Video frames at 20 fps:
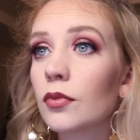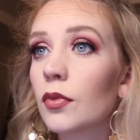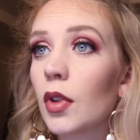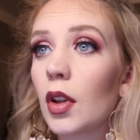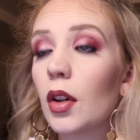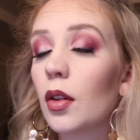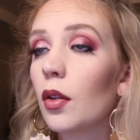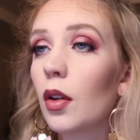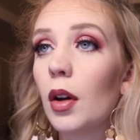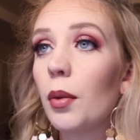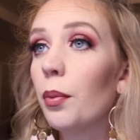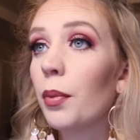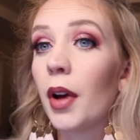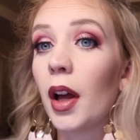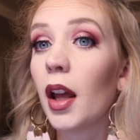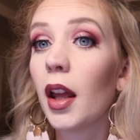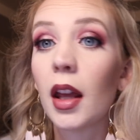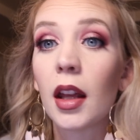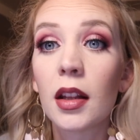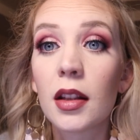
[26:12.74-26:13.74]
We don't want
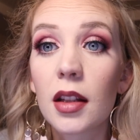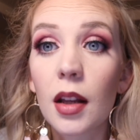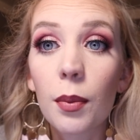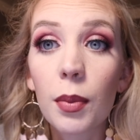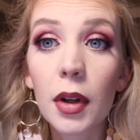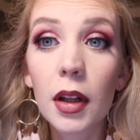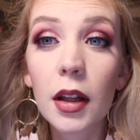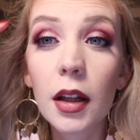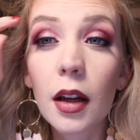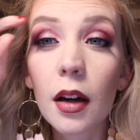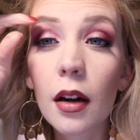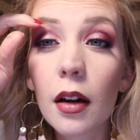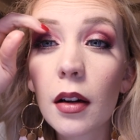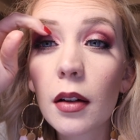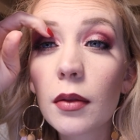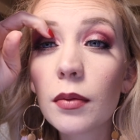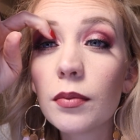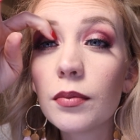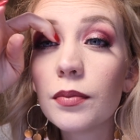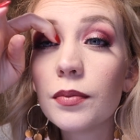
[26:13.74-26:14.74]
butt heads up in here.